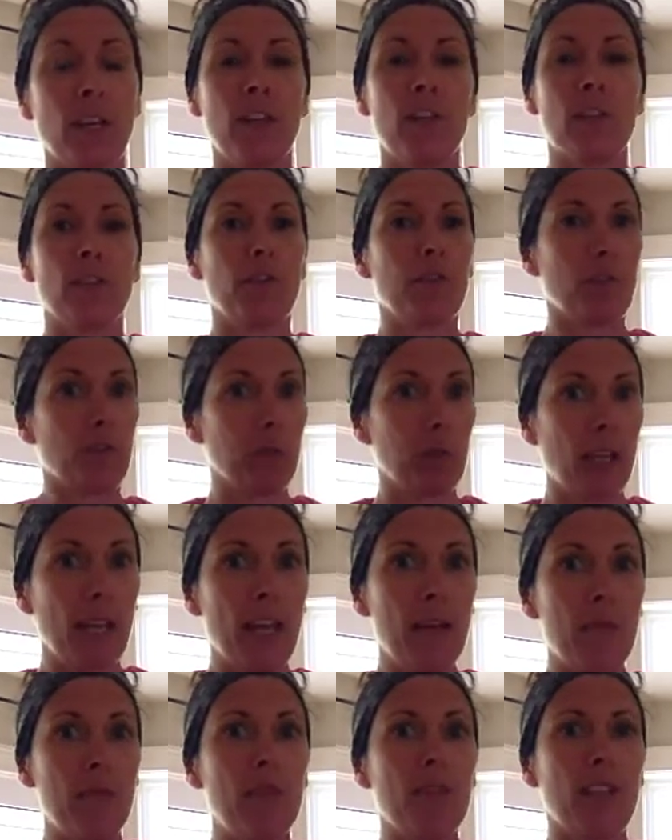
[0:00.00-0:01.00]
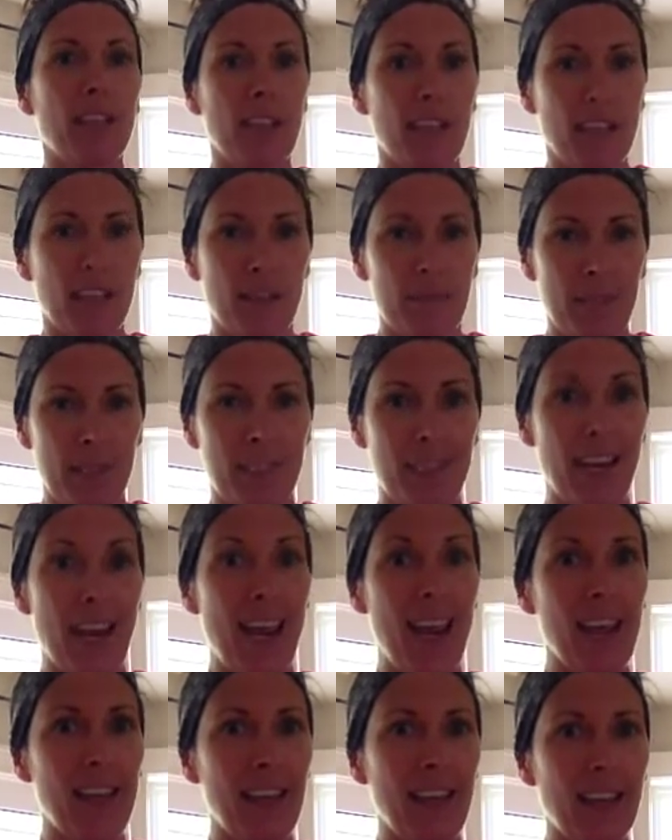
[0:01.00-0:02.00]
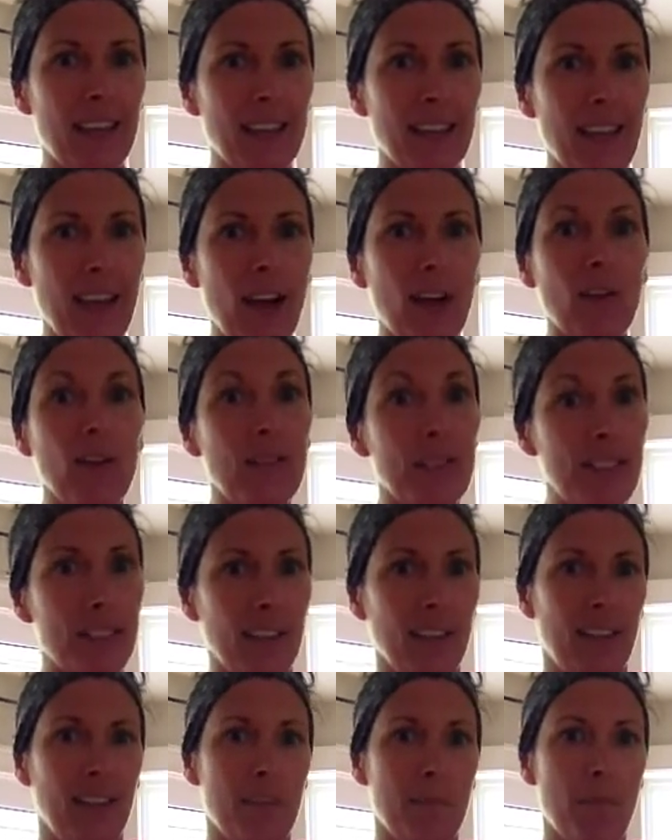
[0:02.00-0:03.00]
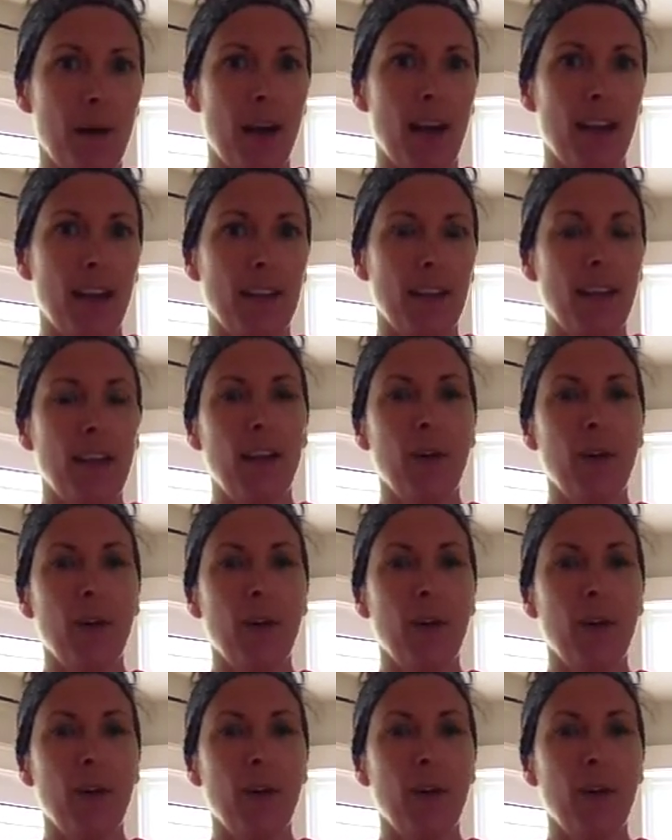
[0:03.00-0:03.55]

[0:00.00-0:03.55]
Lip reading: So if we're playing music, it can be taking us out of stilling the mind.